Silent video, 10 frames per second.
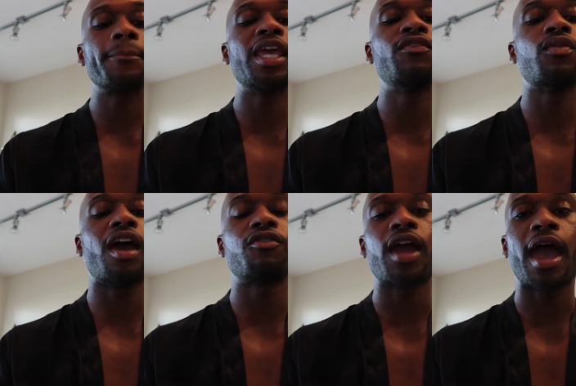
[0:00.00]
If you
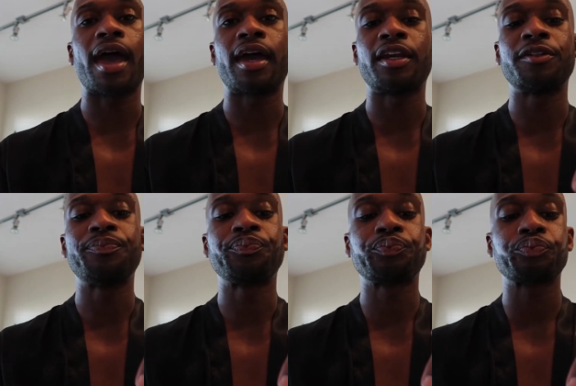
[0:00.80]
ever had
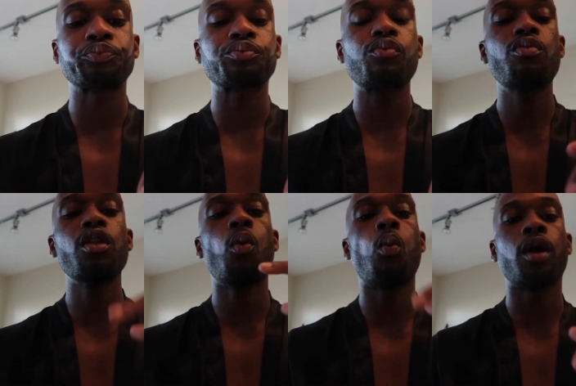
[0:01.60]

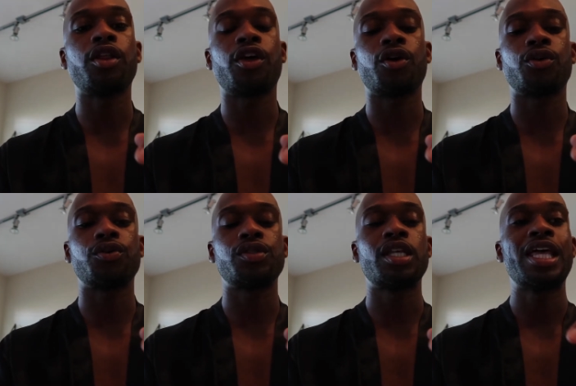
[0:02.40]
one of
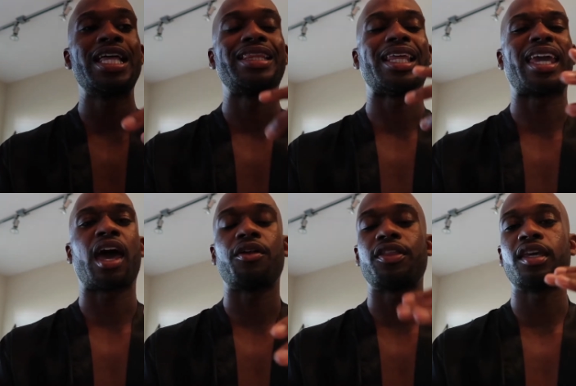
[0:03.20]
those like
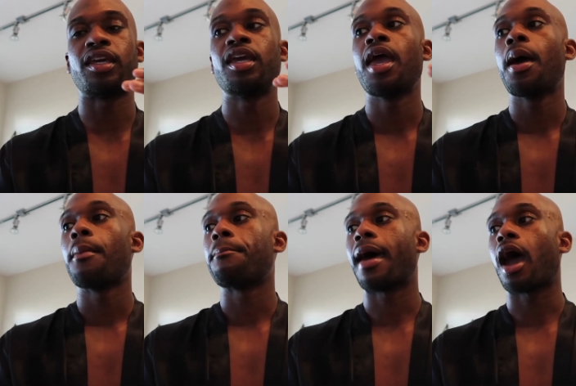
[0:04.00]
healthy
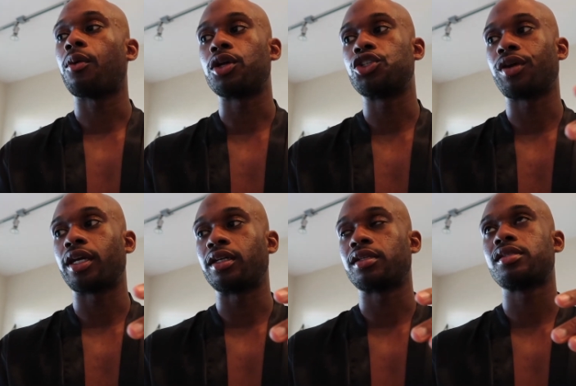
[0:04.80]
power
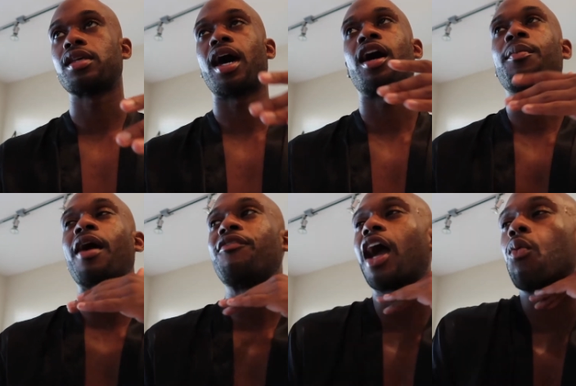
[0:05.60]
drinks,
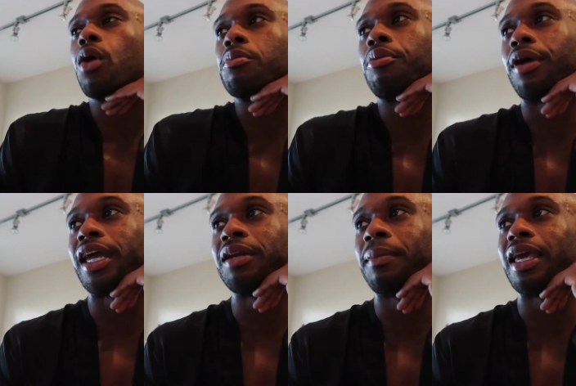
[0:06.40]
I forgot what
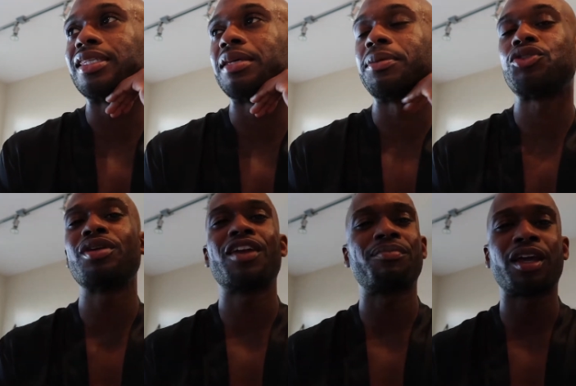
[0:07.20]
brand makes it, but you can
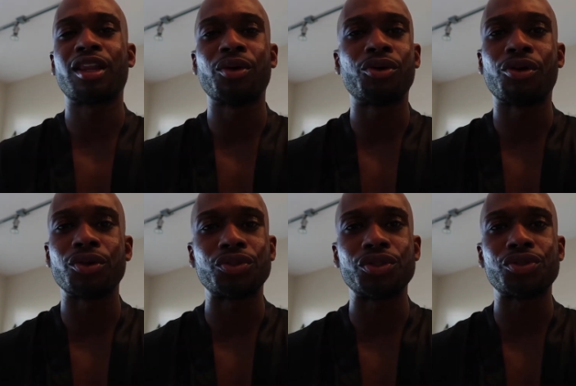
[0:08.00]
get it from like a local
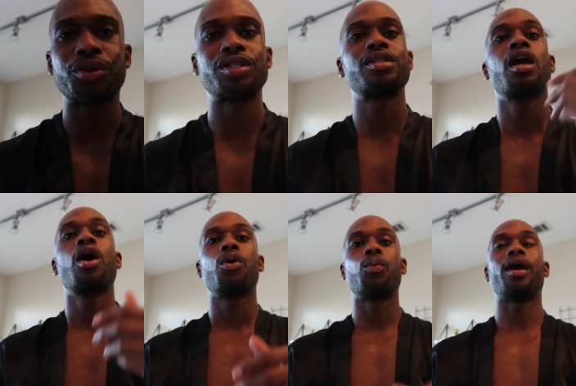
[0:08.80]
grocery stores
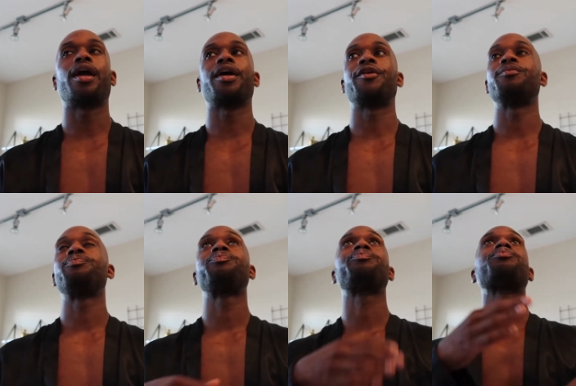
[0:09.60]
where
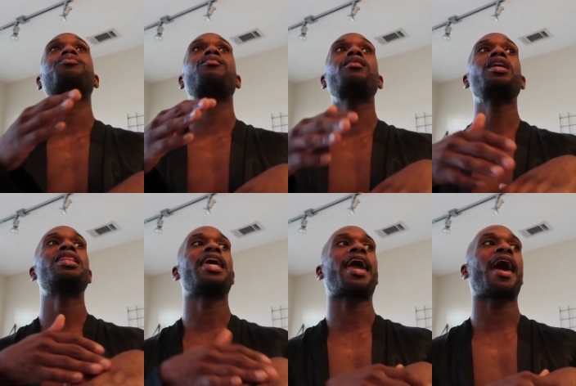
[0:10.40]

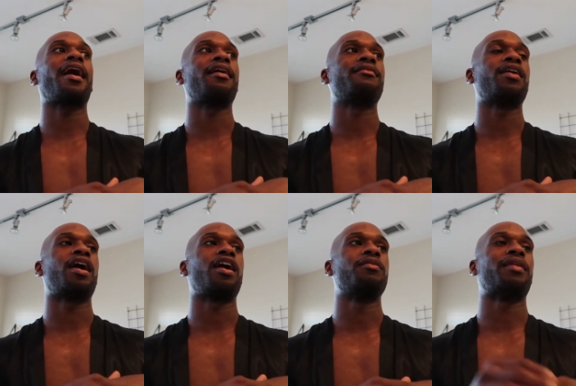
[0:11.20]
they have
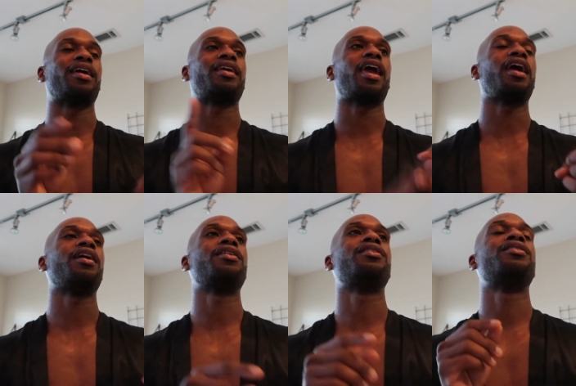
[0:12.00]
like
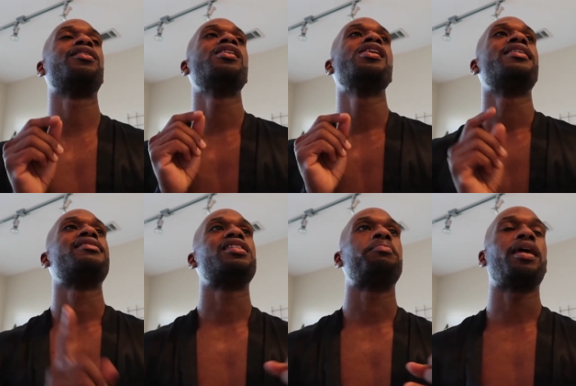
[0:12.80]
kale,
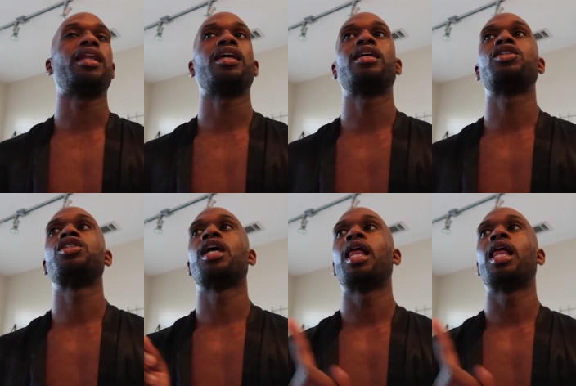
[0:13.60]
spinach,